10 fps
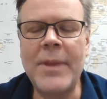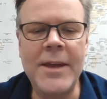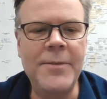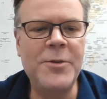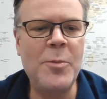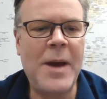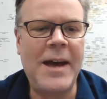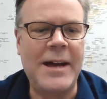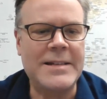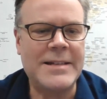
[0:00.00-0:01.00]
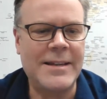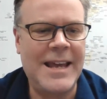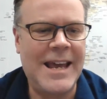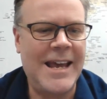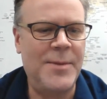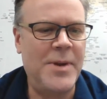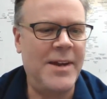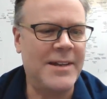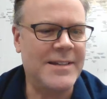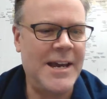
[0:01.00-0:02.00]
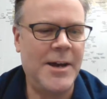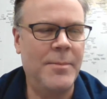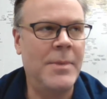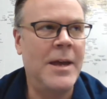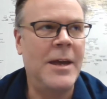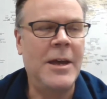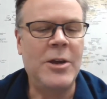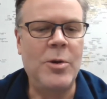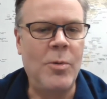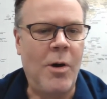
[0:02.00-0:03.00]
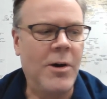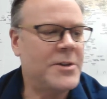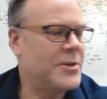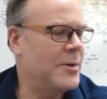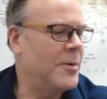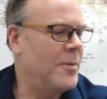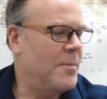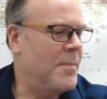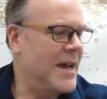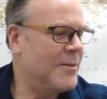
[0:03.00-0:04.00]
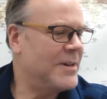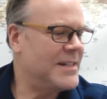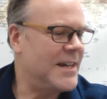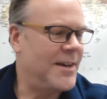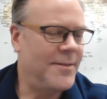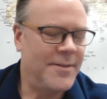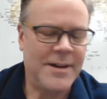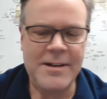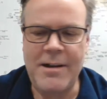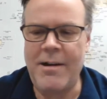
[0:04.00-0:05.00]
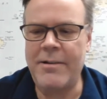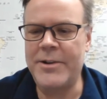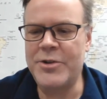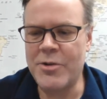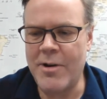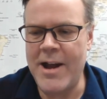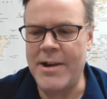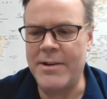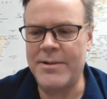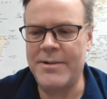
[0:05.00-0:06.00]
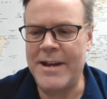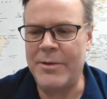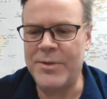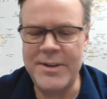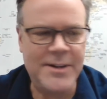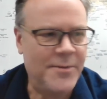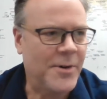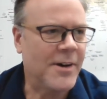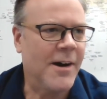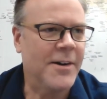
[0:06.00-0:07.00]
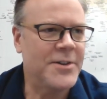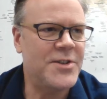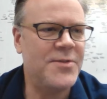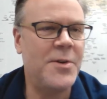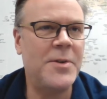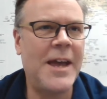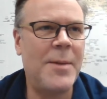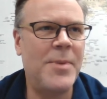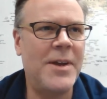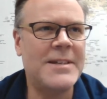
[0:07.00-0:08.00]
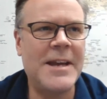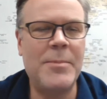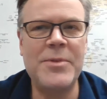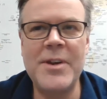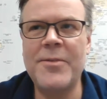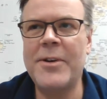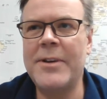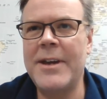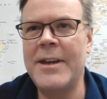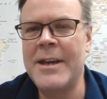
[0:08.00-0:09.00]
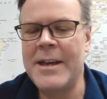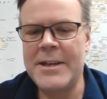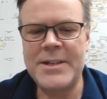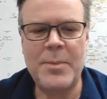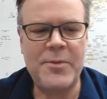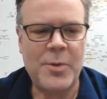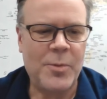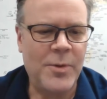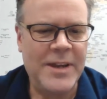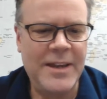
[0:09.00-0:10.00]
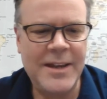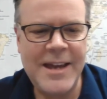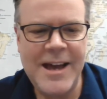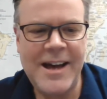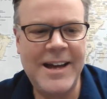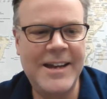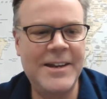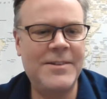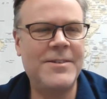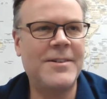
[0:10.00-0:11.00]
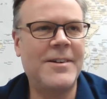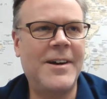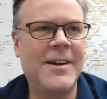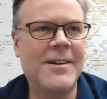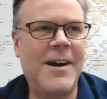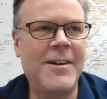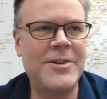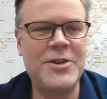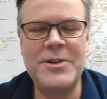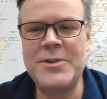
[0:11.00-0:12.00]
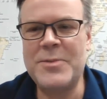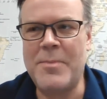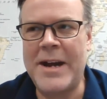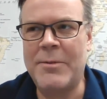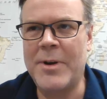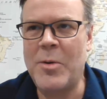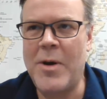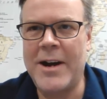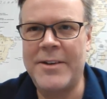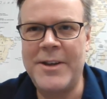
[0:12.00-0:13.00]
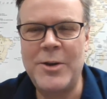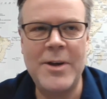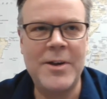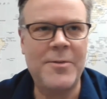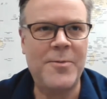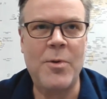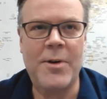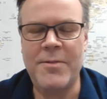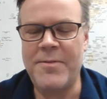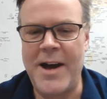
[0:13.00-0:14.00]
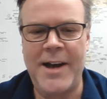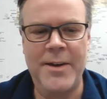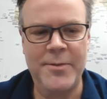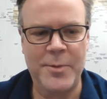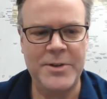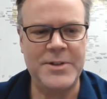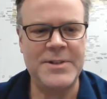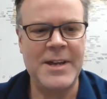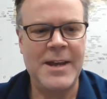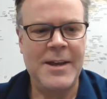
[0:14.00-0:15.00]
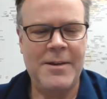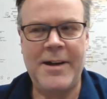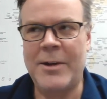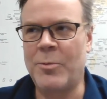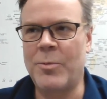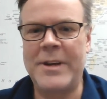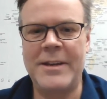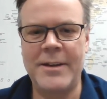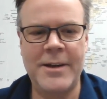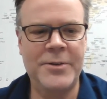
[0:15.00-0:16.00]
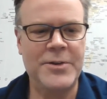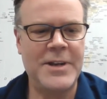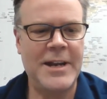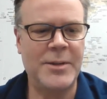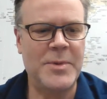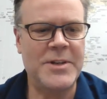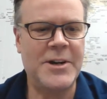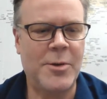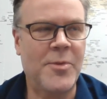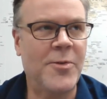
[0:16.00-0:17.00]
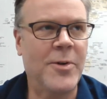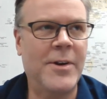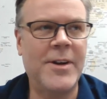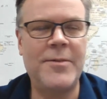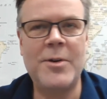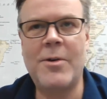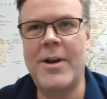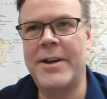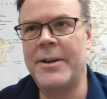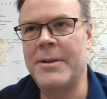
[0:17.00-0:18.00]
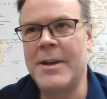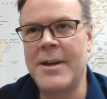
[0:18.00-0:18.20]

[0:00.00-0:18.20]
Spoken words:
If you pass the AP exam, you also may receive college credit. Now, different colleges view the AP exam differently. Some of the really high-end colleges might require that you get a 4 or 5, which is like really understanding the material before they'll give you credit.